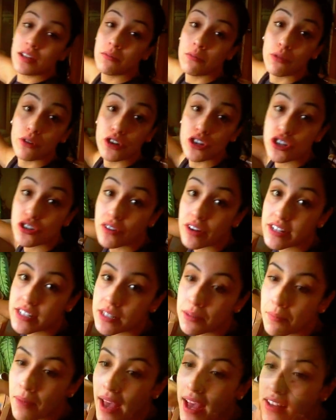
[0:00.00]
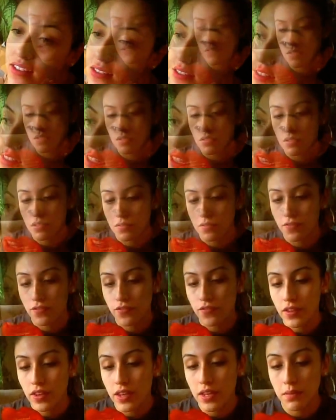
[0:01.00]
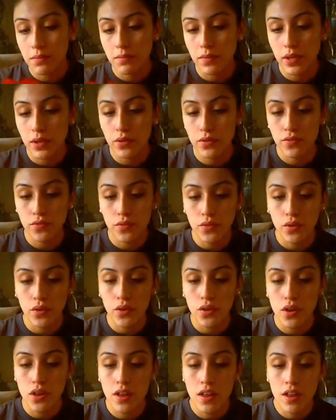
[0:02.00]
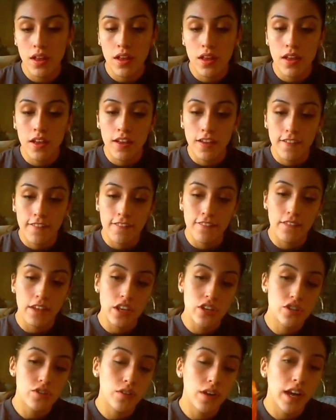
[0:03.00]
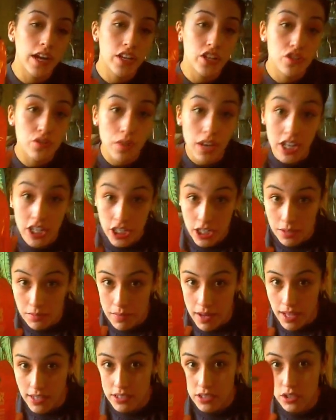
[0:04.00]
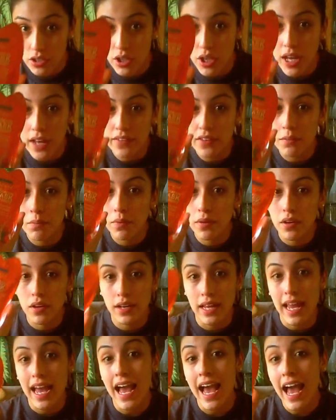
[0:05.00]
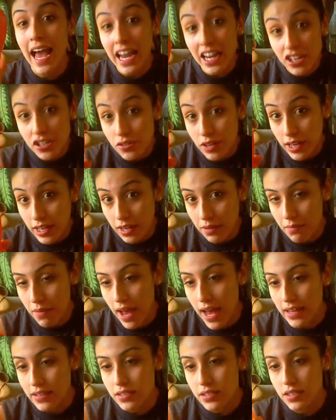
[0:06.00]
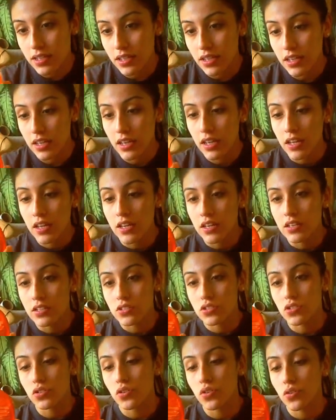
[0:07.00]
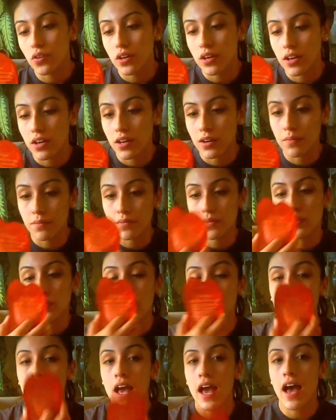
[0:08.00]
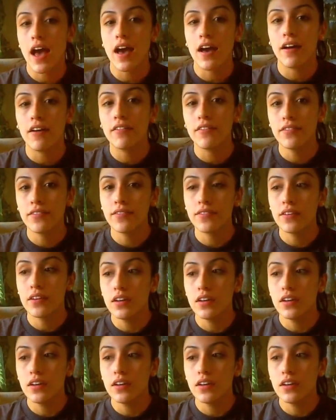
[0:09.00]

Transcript: a moisturizing mask called Feeling Beautiful Facial Hydration Mask. You have to put on a hydrating mask. So you can have,